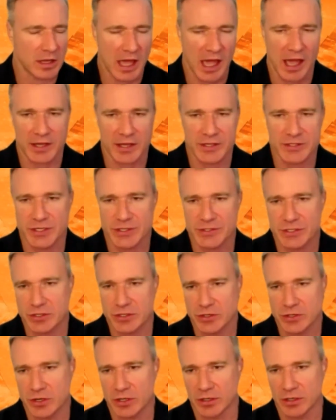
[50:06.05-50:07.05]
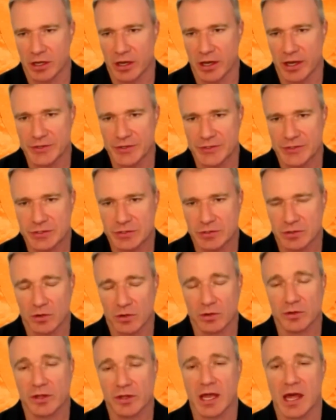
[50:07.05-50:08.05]
access and utilize
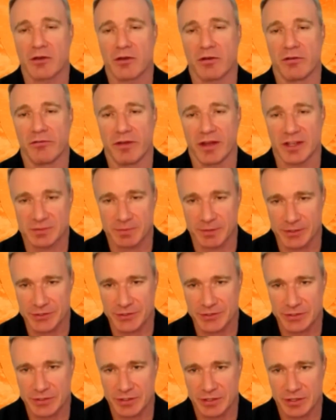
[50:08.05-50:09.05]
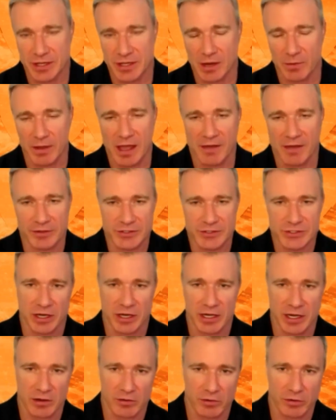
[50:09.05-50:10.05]
all the data investments that we have
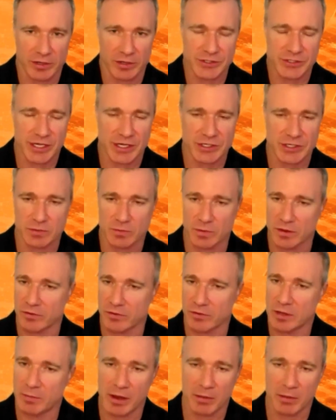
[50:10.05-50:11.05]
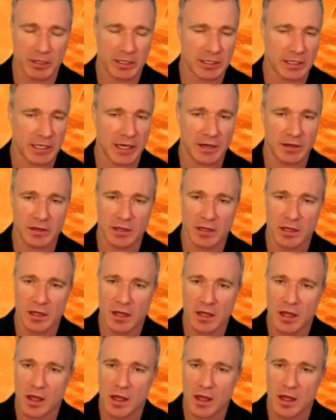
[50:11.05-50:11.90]
inside our organization, whether in the public cloud,